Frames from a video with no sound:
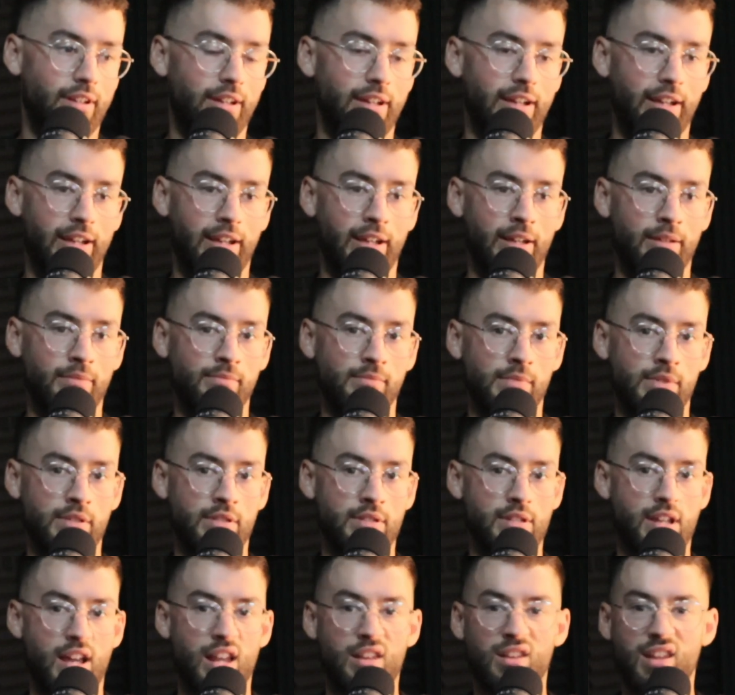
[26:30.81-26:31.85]

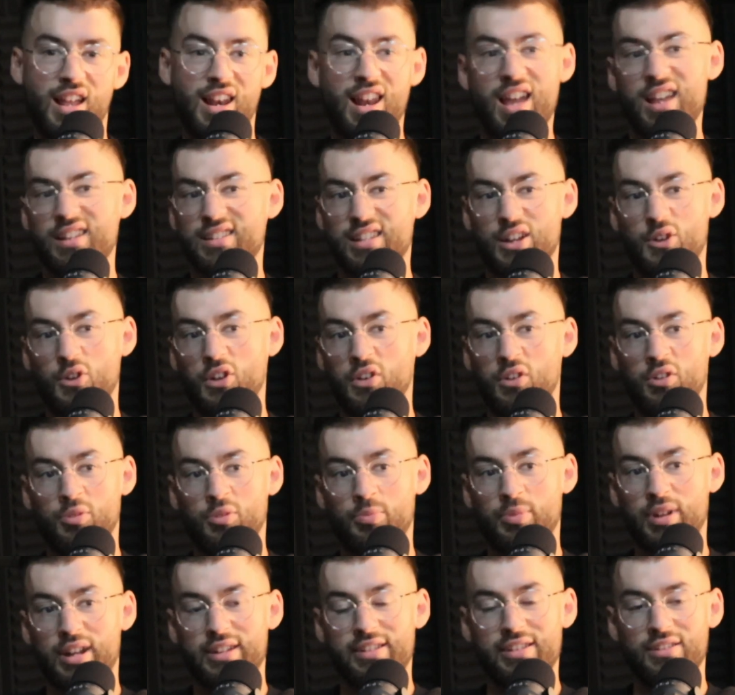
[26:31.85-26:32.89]
And I liked how I looked,
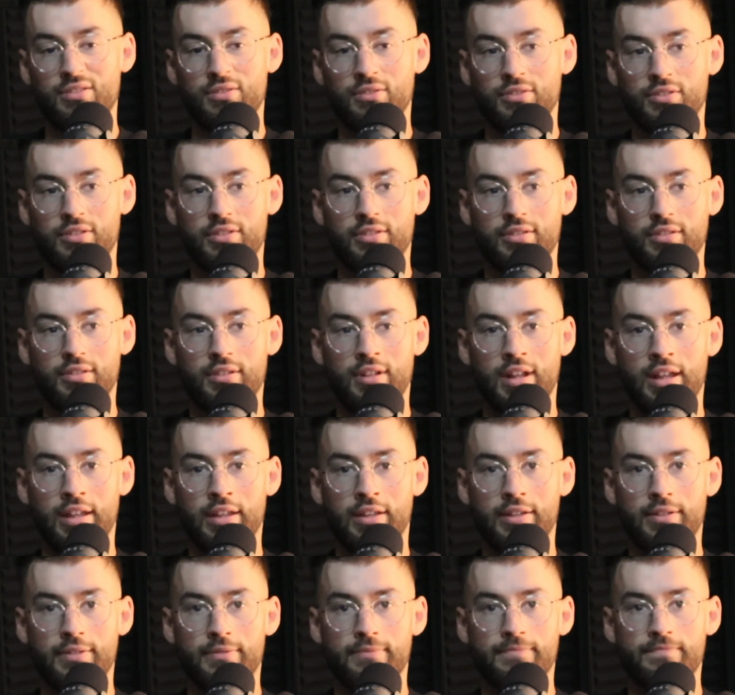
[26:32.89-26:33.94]
but I didn't look
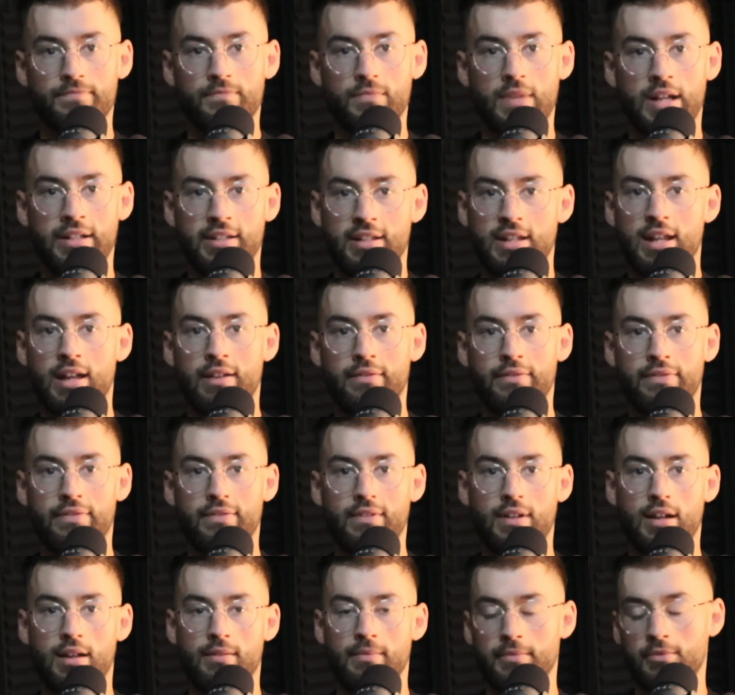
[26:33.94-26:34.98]
like I'm
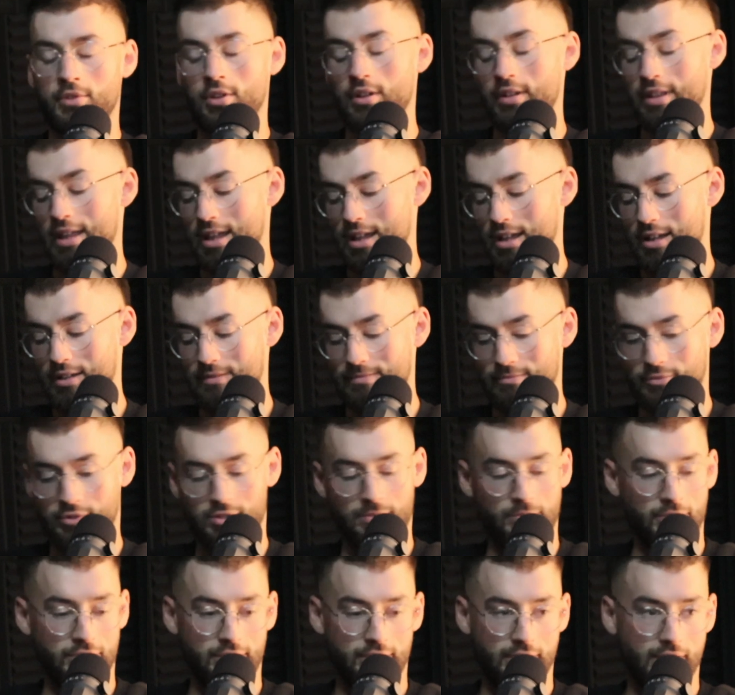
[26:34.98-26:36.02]
not that I have much
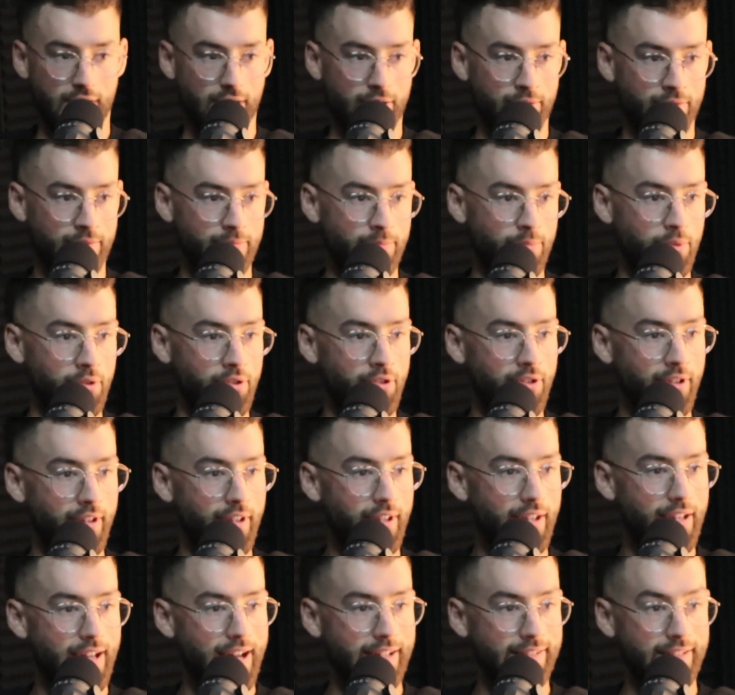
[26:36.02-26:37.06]
muscle now, but
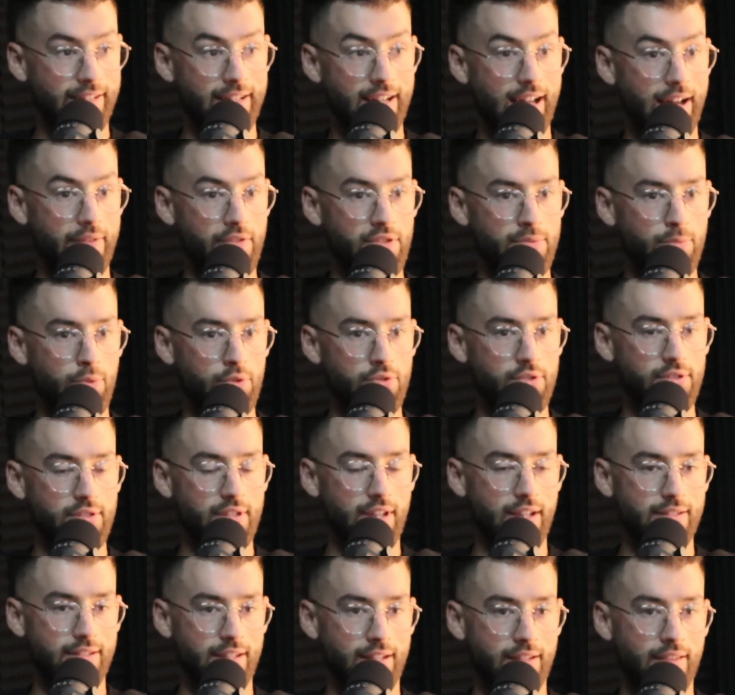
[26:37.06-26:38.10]
I didn't have as much as
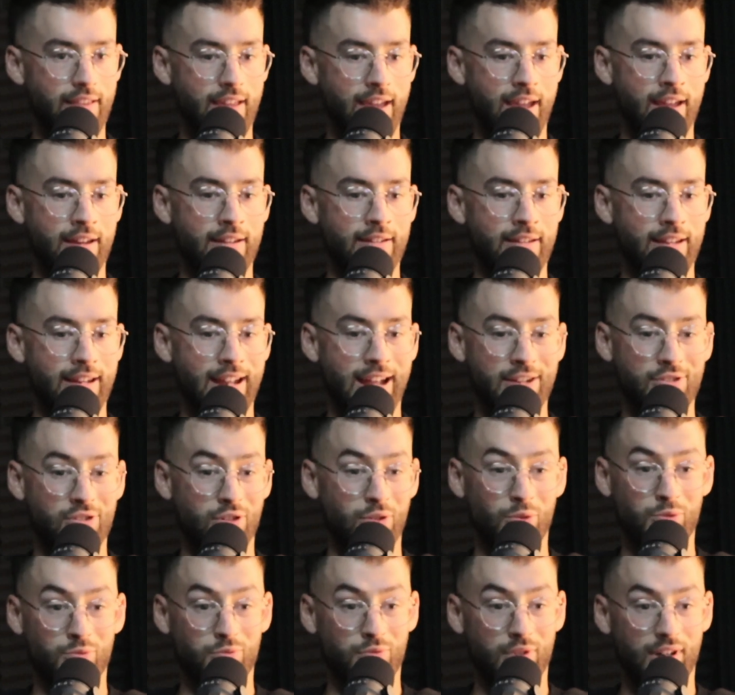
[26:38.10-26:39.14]
I did then, and I just
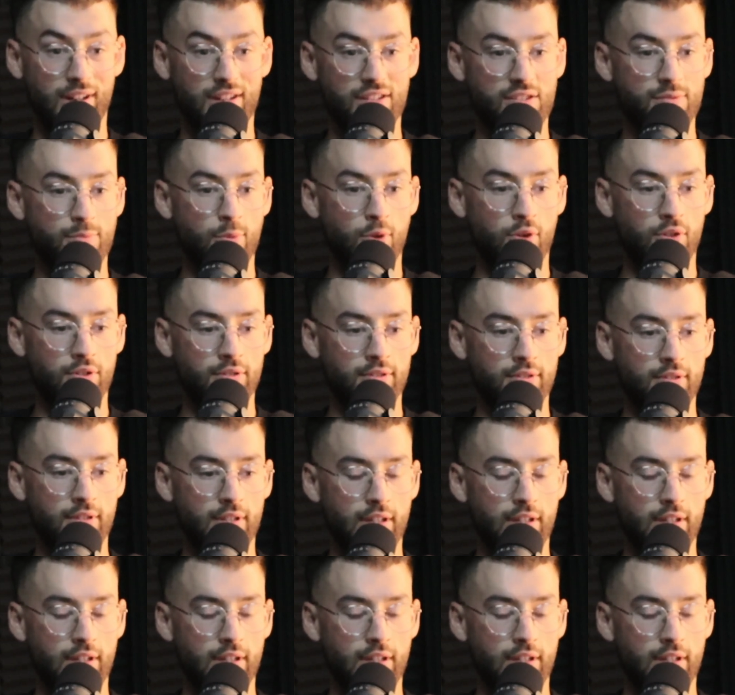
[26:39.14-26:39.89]
looked really small.